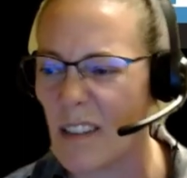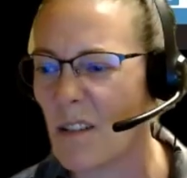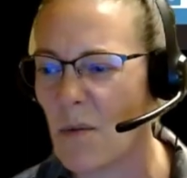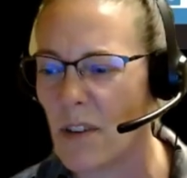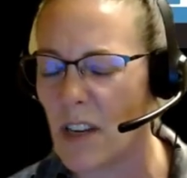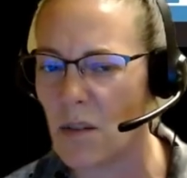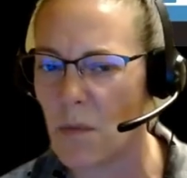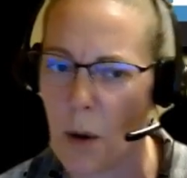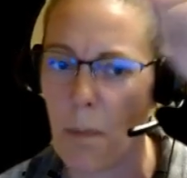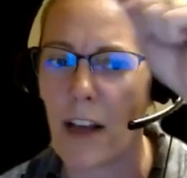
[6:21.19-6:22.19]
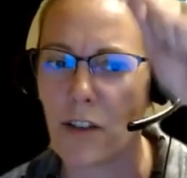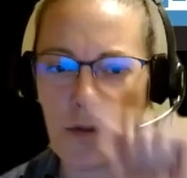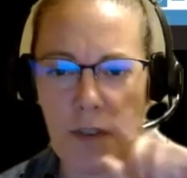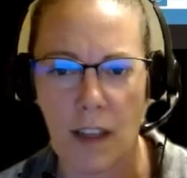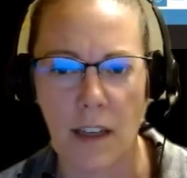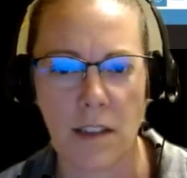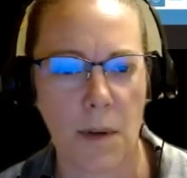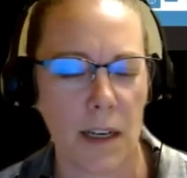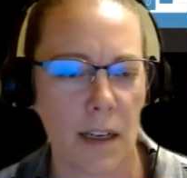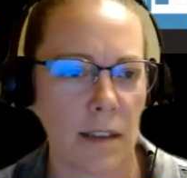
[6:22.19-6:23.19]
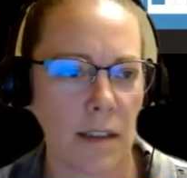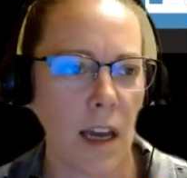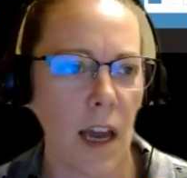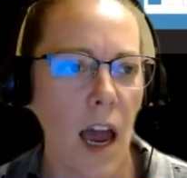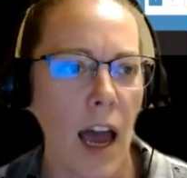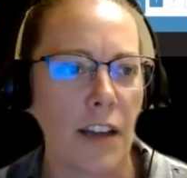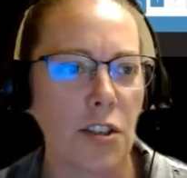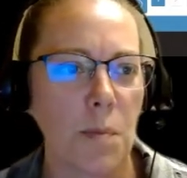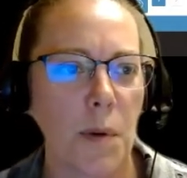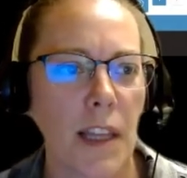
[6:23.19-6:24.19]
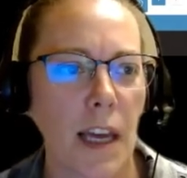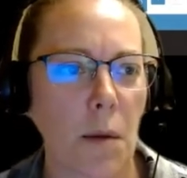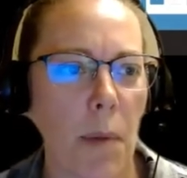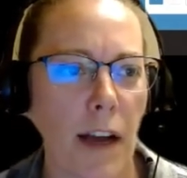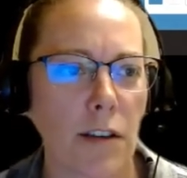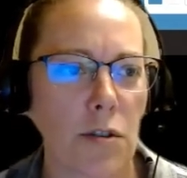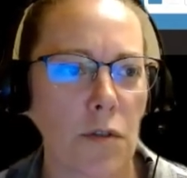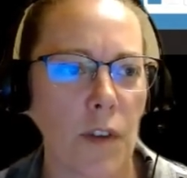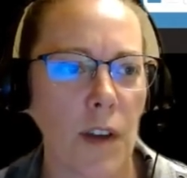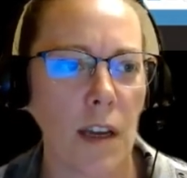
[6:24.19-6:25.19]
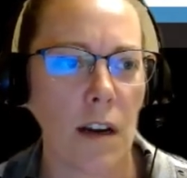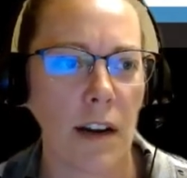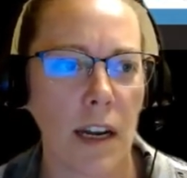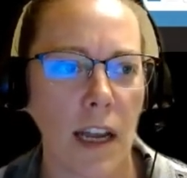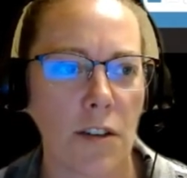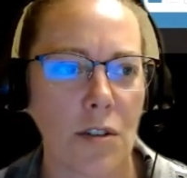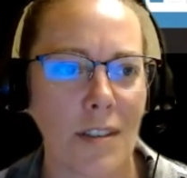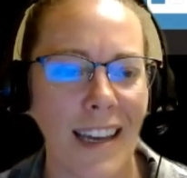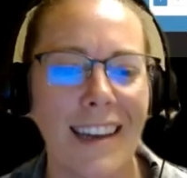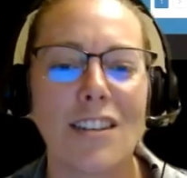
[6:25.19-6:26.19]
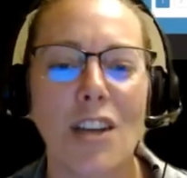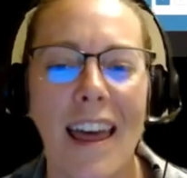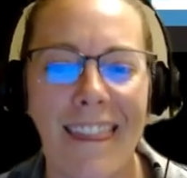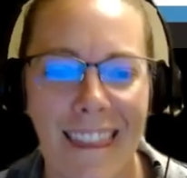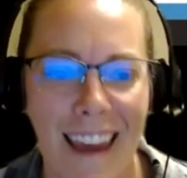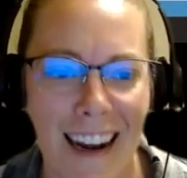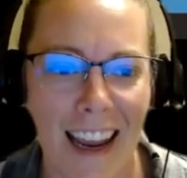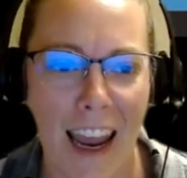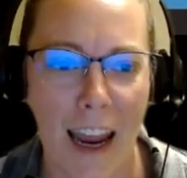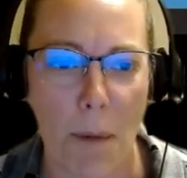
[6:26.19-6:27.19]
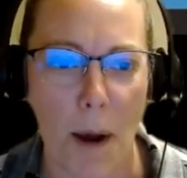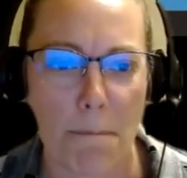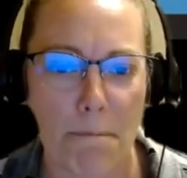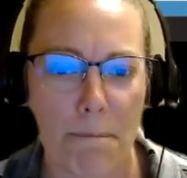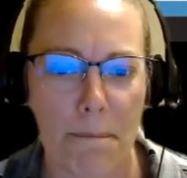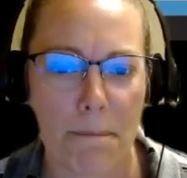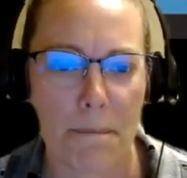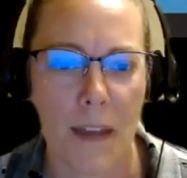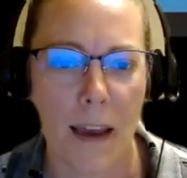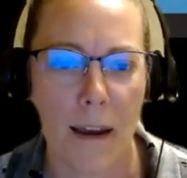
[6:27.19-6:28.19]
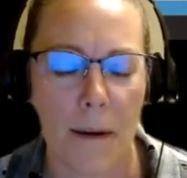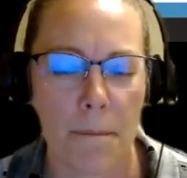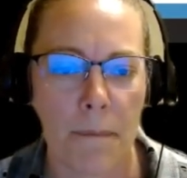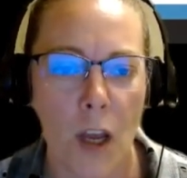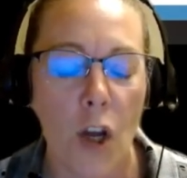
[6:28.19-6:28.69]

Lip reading: Is it a quotation mark? Apostrophe. That's what it is. I just put that apostrophe here in Nature's Edge, and then it came up. Okay.